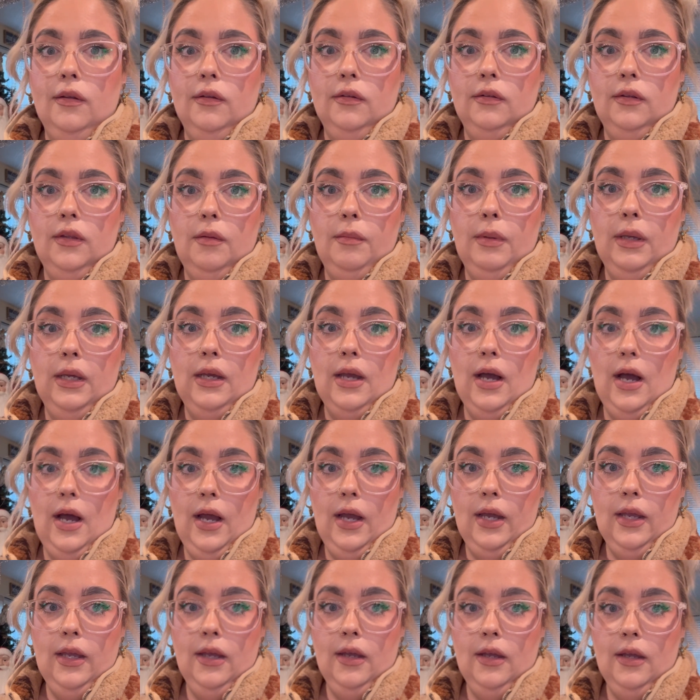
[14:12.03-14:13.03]
the big
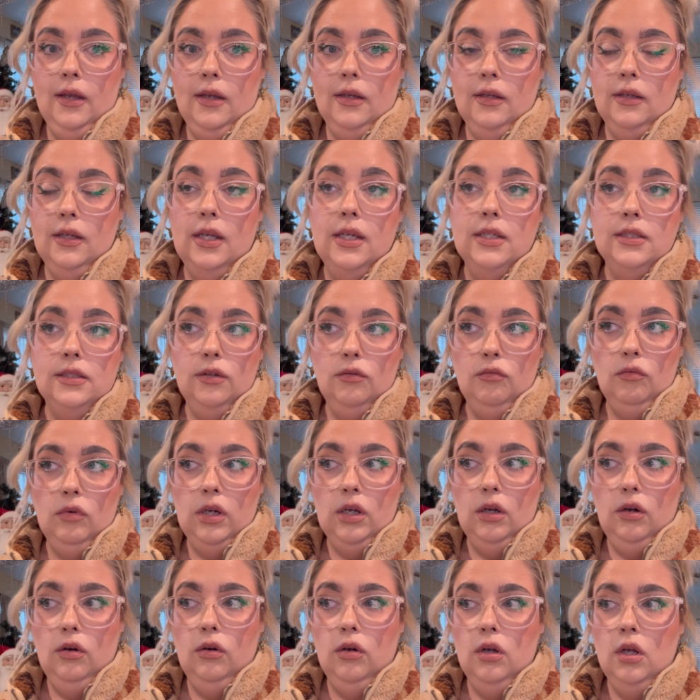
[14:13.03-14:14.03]
guy isn't
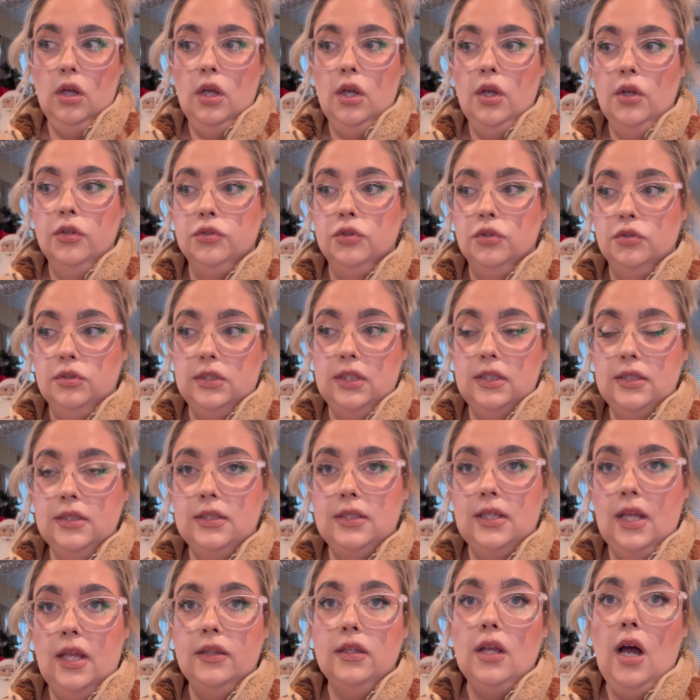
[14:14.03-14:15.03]
real. So since
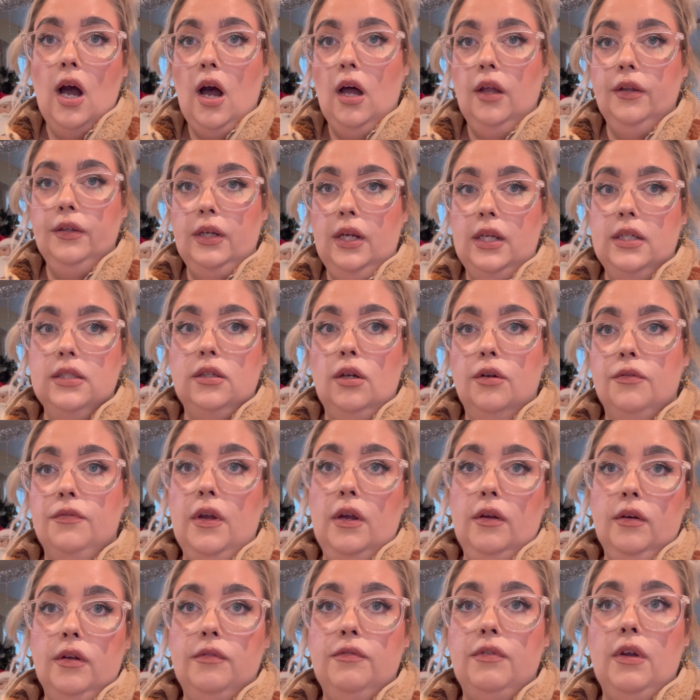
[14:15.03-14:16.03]
then, the holidays are
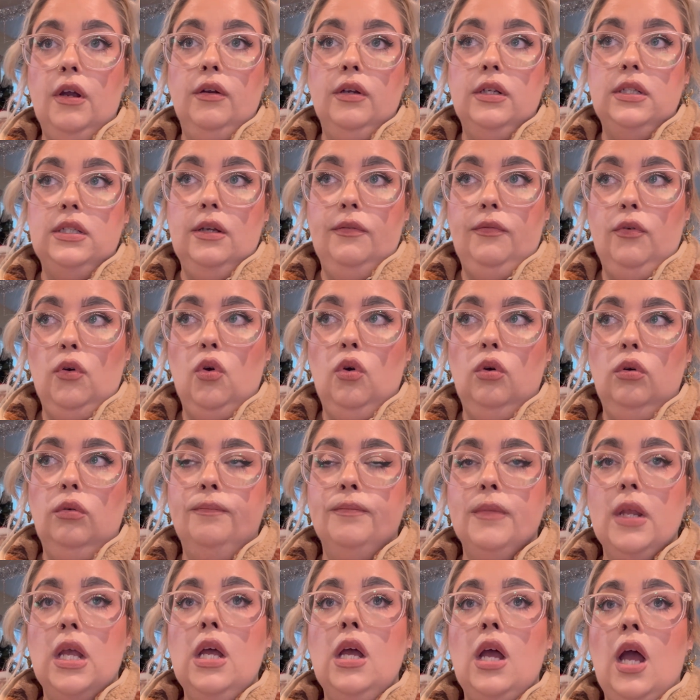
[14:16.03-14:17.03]
very, very
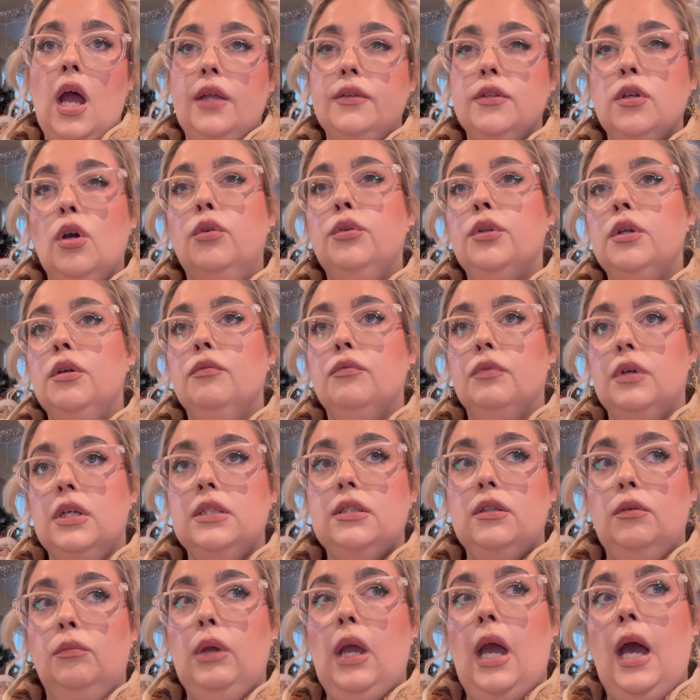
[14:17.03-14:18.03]
difficult. And the only
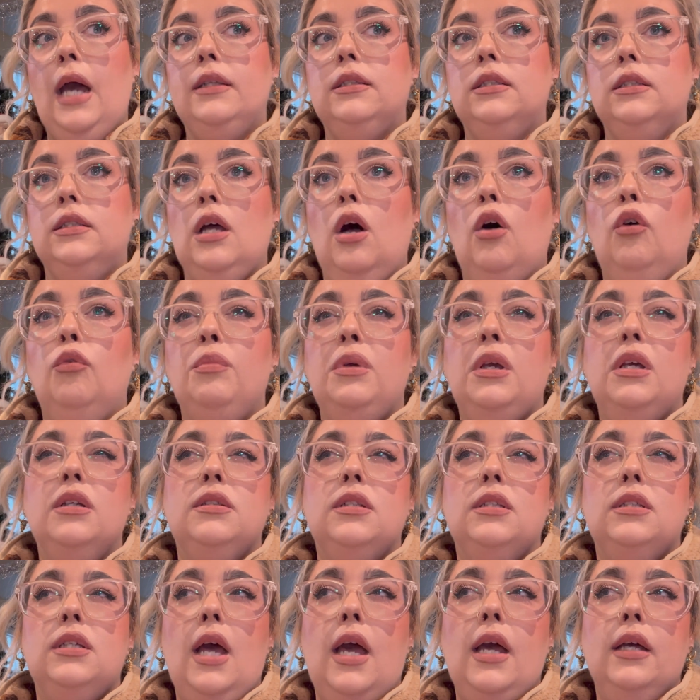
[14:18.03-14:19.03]
reason we had to tell him because
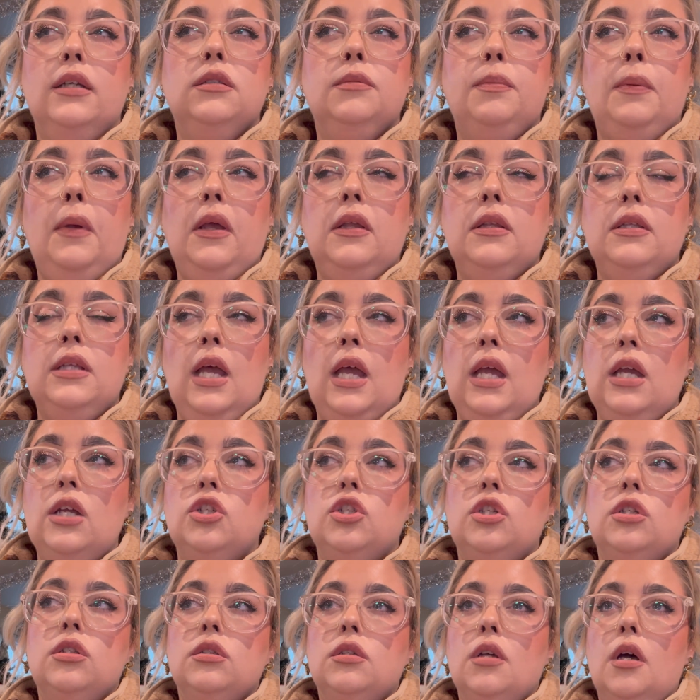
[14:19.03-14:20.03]
his
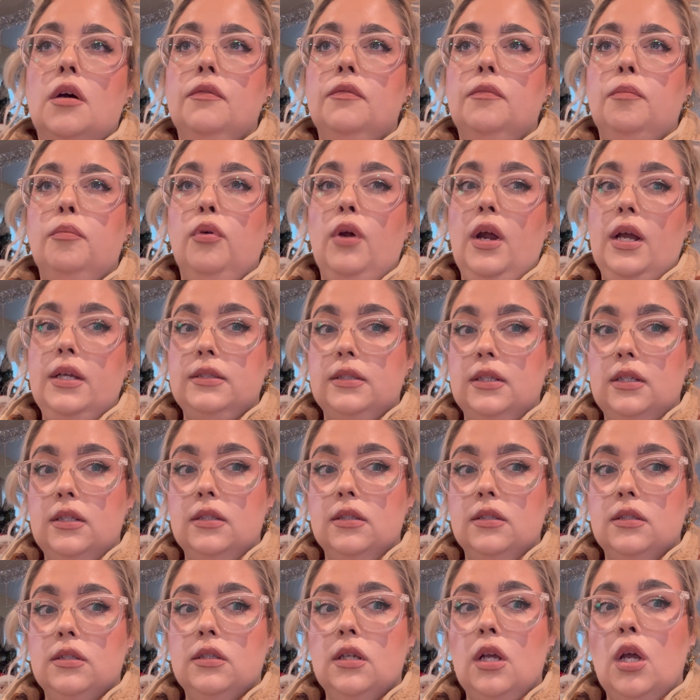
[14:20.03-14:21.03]
expectations of
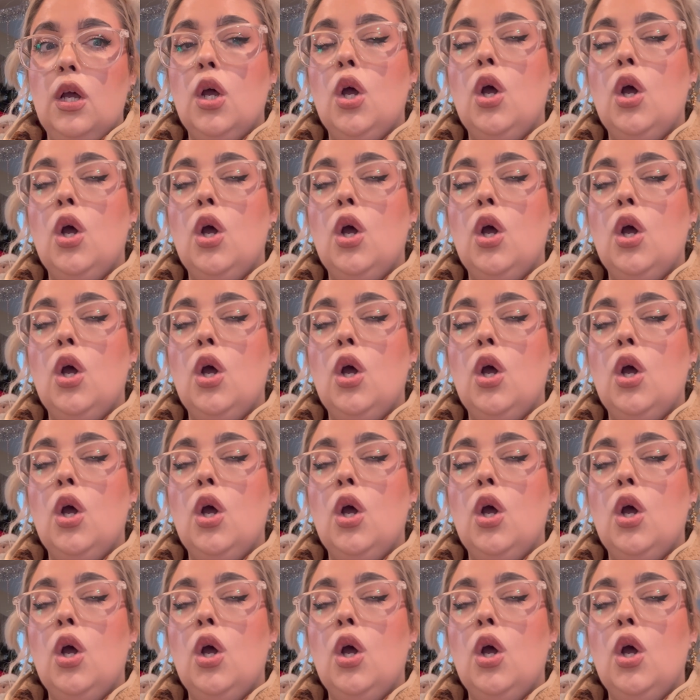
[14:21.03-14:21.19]
presents,